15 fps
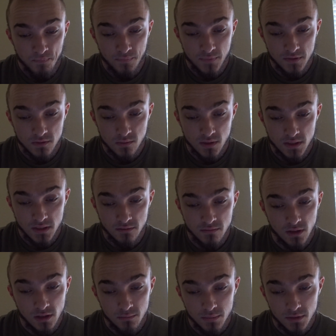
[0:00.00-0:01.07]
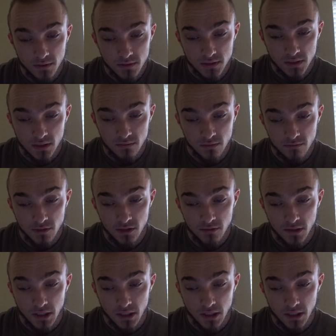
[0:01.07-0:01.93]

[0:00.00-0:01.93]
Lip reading: That's why developers of a video